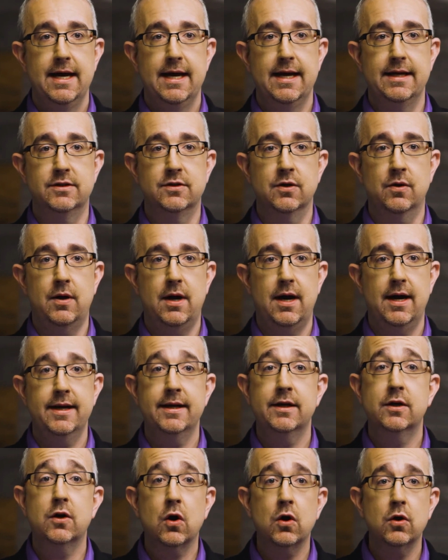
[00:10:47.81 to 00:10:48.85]
And so I
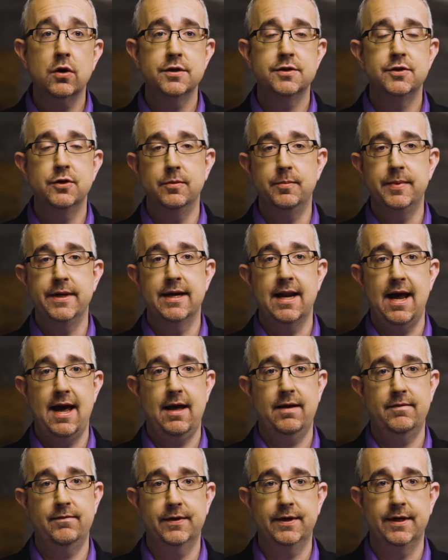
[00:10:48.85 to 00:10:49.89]
encourage you to be an
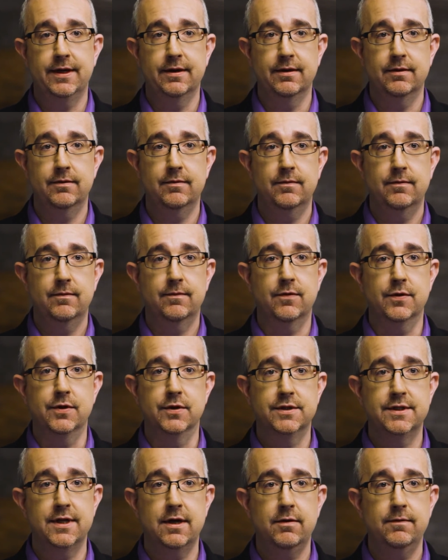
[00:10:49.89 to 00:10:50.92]
advocate for
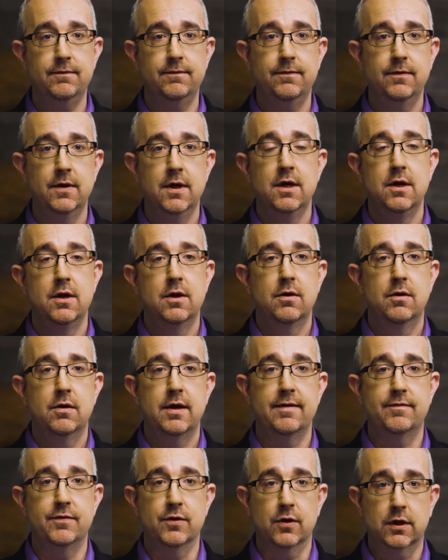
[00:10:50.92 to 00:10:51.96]
yourself.
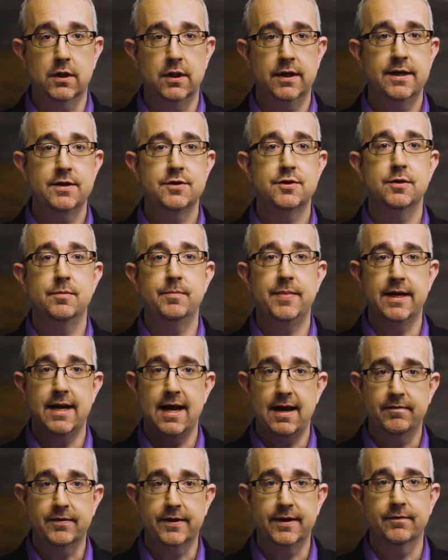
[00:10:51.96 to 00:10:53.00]
If you're a clinician, be an
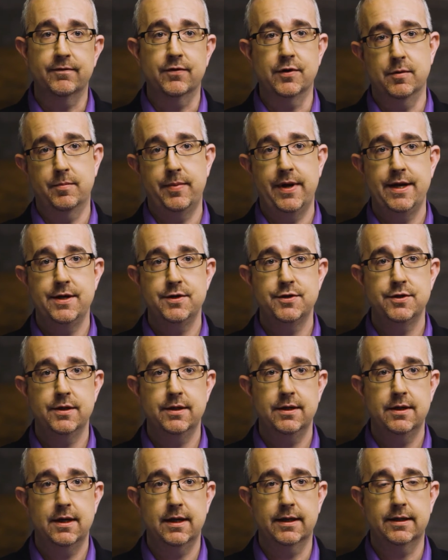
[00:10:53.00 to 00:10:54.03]
advocate for your
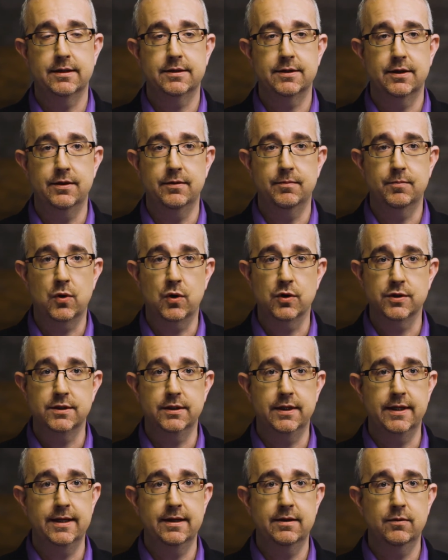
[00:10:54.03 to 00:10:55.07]
patient. I can tell you
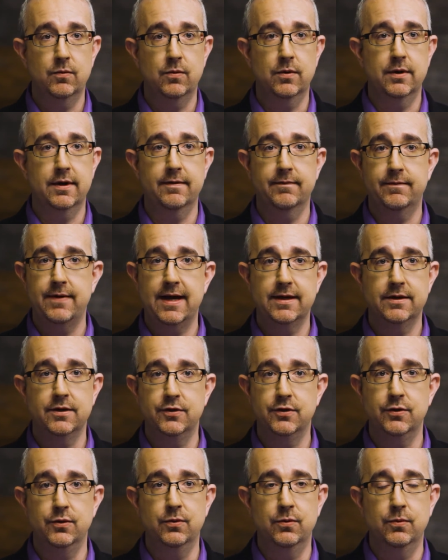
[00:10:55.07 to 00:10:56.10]
personally what I've had to
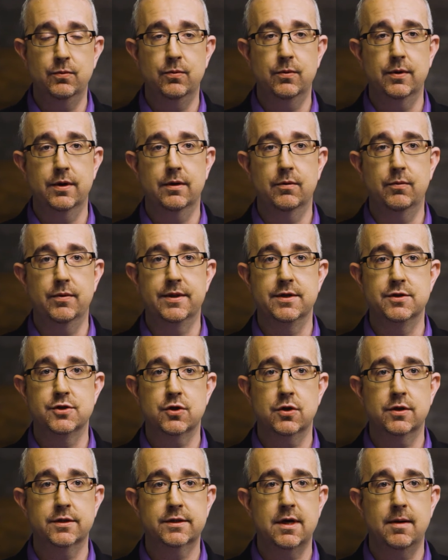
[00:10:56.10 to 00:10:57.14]
do with
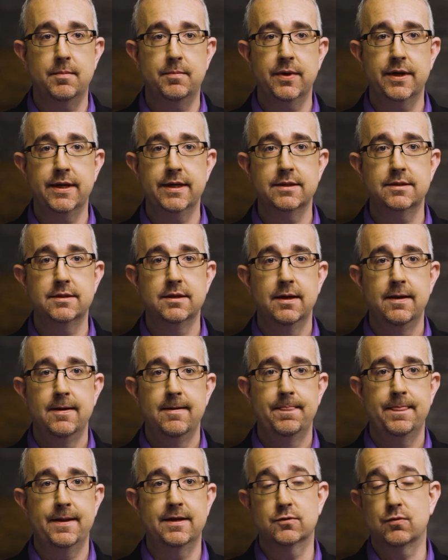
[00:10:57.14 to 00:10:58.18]
insurance companies
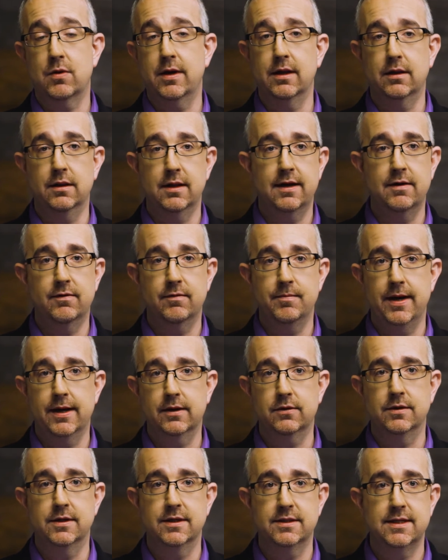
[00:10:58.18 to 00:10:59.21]
is write a letter of
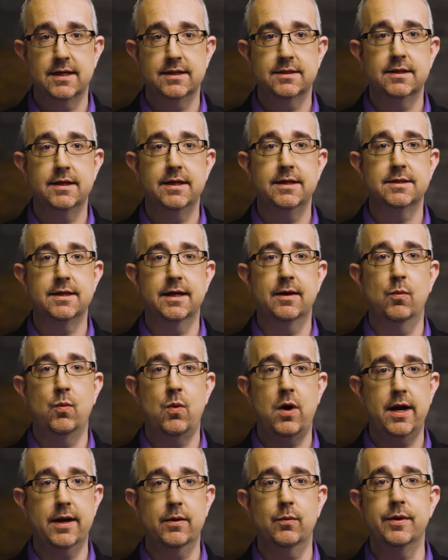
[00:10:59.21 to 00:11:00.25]
medical necessity saying
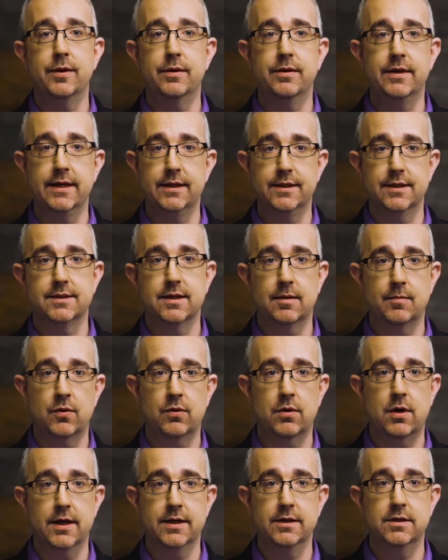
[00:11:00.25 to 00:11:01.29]
why we need this
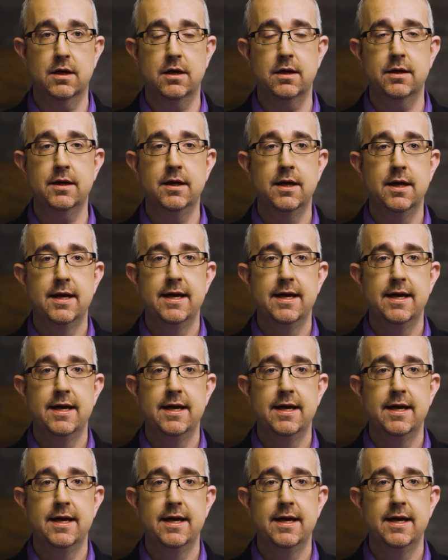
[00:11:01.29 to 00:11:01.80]
MRI done,